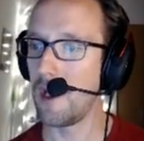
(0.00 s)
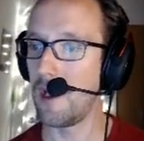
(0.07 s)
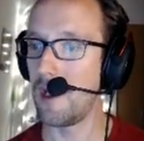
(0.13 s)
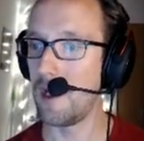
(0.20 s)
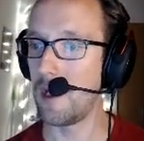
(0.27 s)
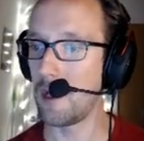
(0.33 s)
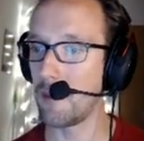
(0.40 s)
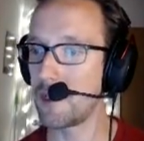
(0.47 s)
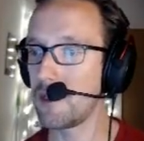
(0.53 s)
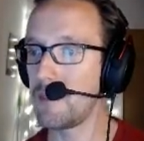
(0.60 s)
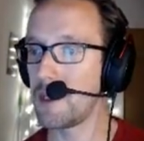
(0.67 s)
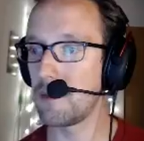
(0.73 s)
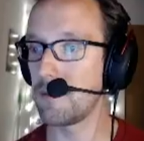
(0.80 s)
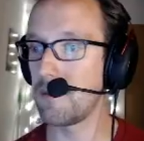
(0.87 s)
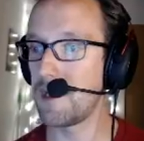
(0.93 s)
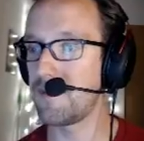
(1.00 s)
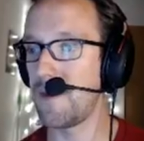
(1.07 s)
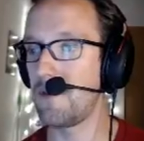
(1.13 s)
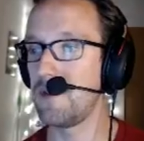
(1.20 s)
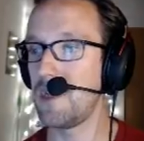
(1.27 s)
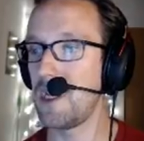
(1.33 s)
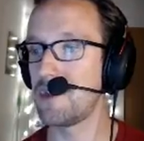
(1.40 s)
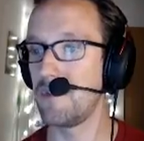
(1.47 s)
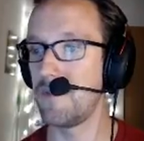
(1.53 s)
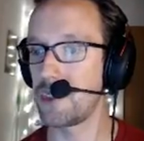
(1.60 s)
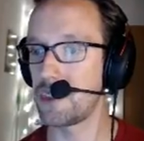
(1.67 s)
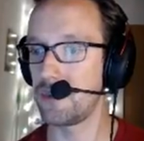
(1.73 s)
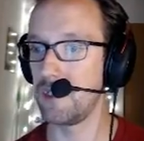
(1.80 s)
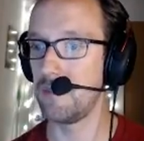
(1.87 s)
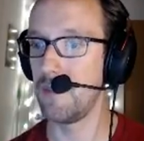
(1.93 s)
Are we going to be able to raise foundation
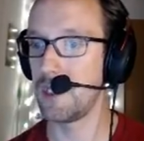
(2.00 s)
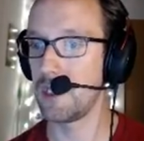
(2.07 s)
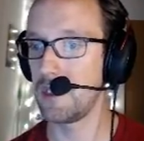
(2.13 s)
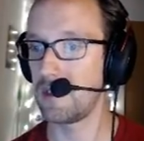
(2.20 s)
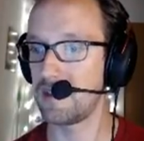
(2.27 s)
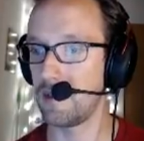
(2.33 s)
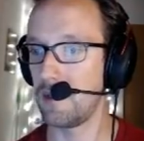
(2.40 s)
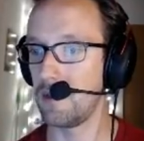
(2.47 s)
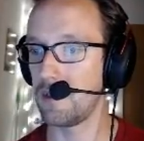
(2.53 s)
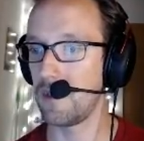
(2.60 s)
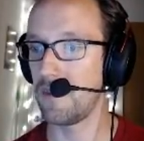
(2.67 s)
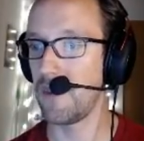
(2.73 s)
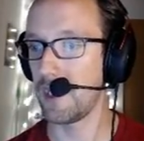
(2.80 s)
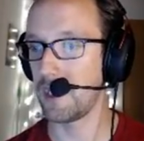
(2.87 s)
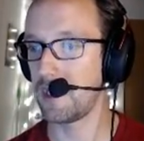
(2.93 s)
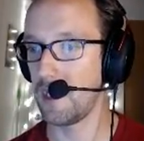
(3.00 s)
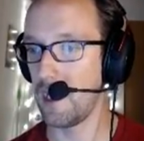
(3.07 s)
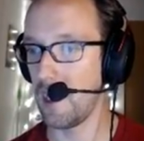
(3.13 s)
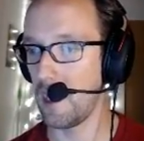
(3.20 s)
eventually, making it solid and thick,